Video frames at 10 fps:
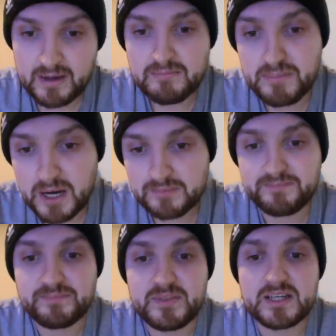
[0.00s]
But
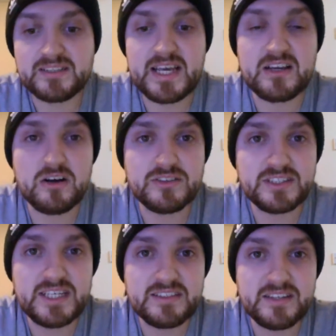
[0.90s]
like I say,
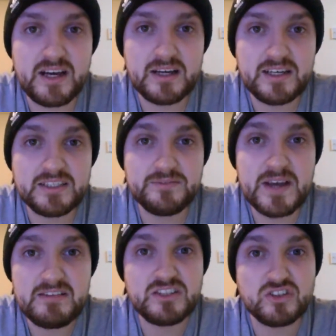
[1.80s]
Constantista is a
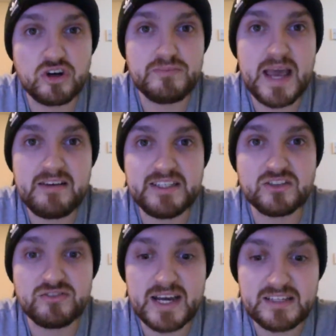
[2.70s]
very strong mare in
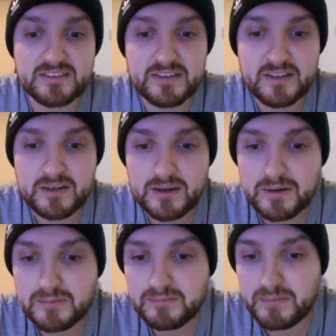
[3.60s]
this race.
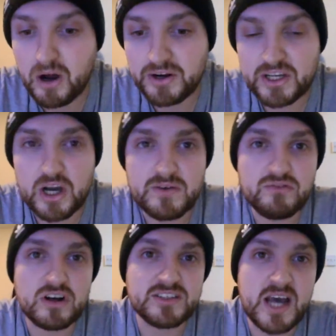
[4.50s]
But I'm going to go with
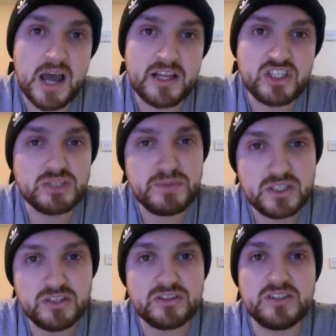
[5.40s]
Roxana just
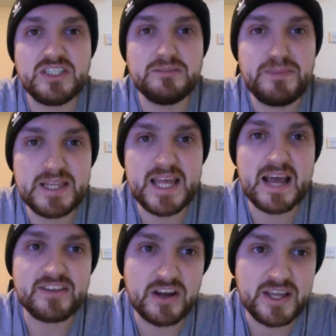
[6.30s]
because she's been
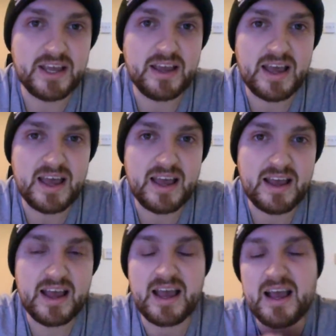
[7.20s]
there, done it.
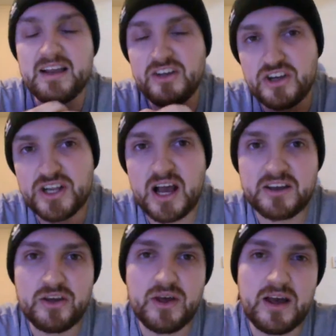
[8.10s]
And you could
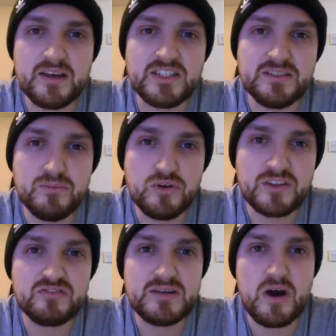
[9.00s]
argue she's more of a
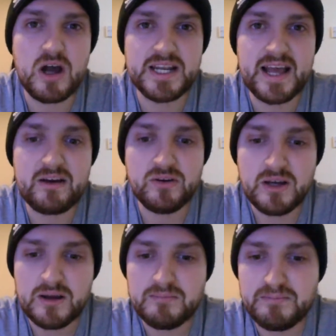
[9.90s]
3-miler now.
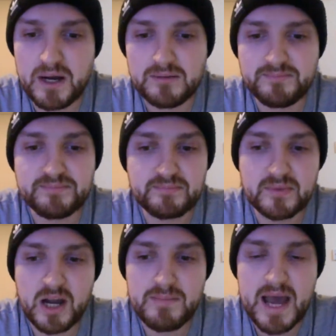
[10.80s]
But
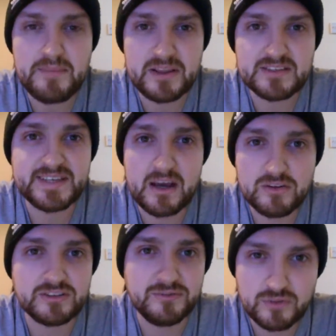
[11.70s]
I'm happy that
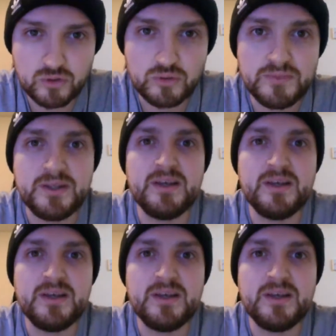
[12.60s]
Skelton's in form,